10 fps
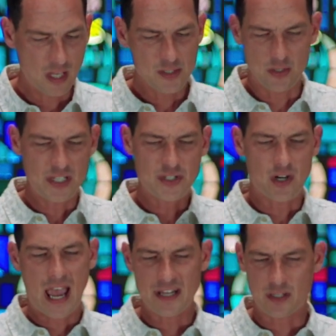So they
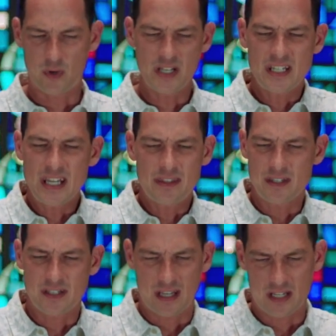start asking, where does he get
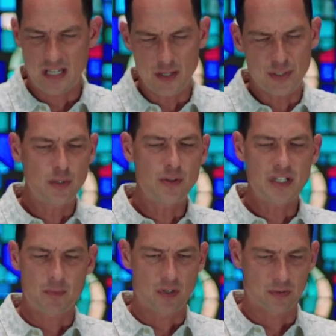these things? How does he do
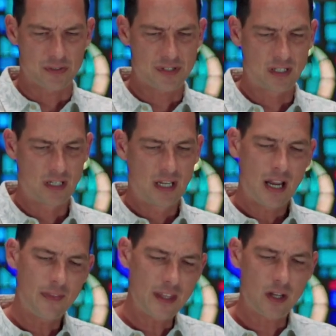these miracles?
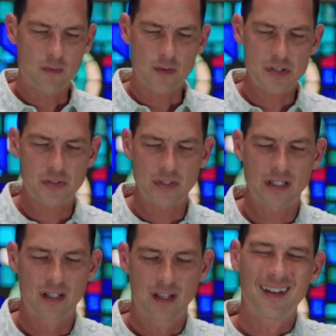And then they go, verse
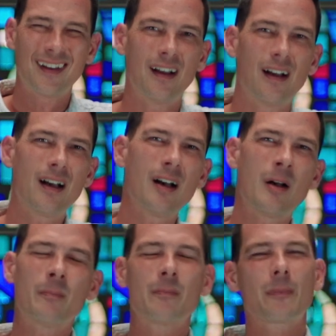3,
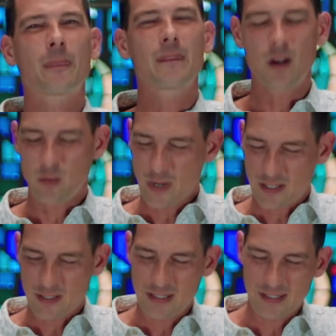isn't
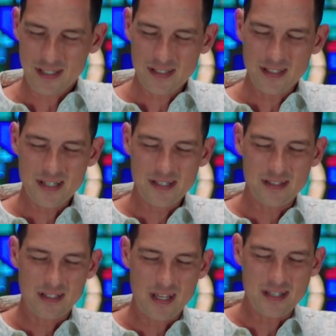
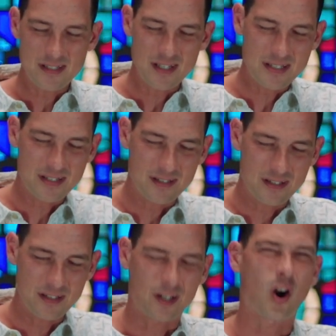
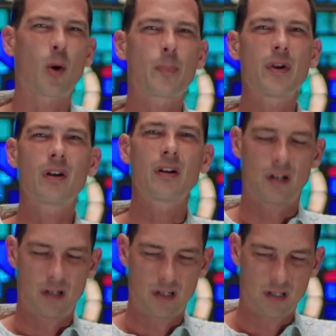this the
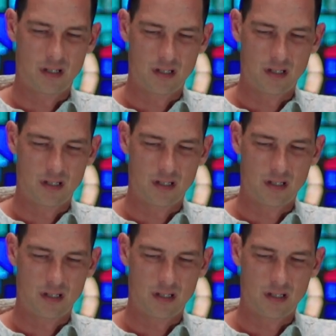carpenter?